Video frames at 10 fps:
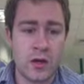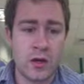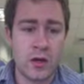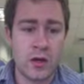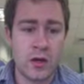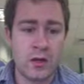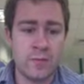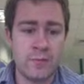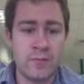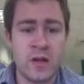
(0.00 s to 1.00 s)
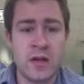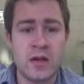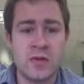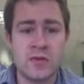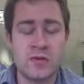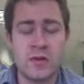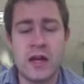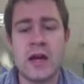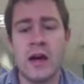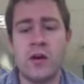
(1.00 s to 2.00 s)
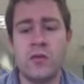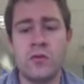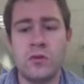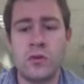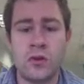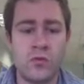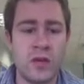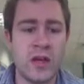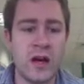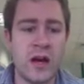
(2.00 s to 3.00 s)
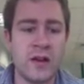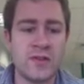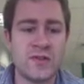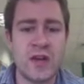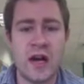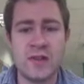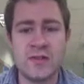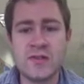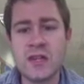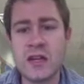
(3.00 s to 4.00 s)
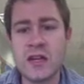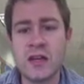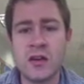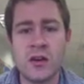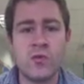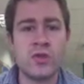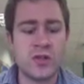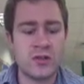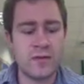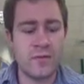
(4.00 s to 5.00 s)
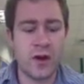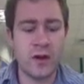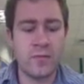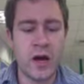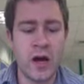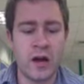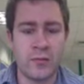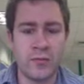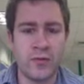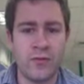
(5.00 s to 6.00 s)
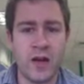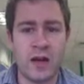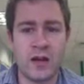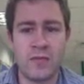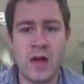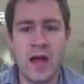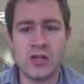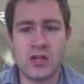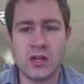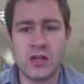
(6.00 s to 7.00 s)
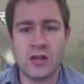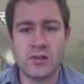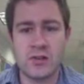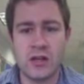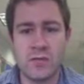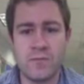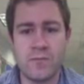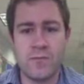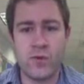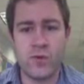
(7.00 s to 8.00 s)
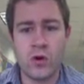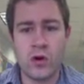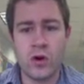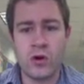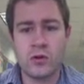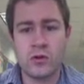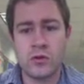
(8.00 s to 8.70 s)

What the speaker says: Alright, so now we got side C, which is the very bottom. So if I can imagine, it is the 4